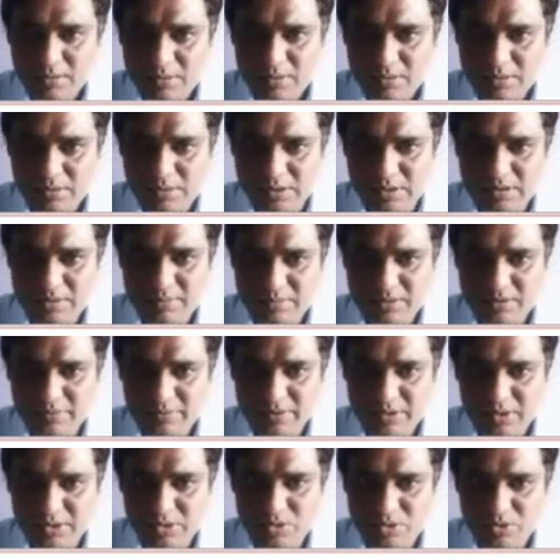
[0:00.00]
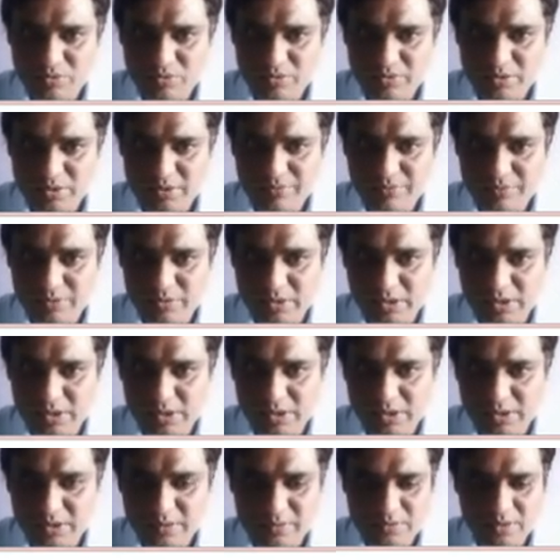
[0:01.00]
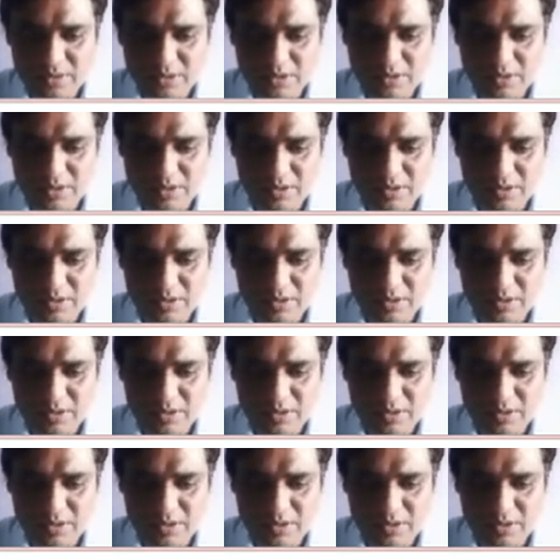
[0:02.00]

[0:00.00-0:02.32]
let me find out if 12 and 12 are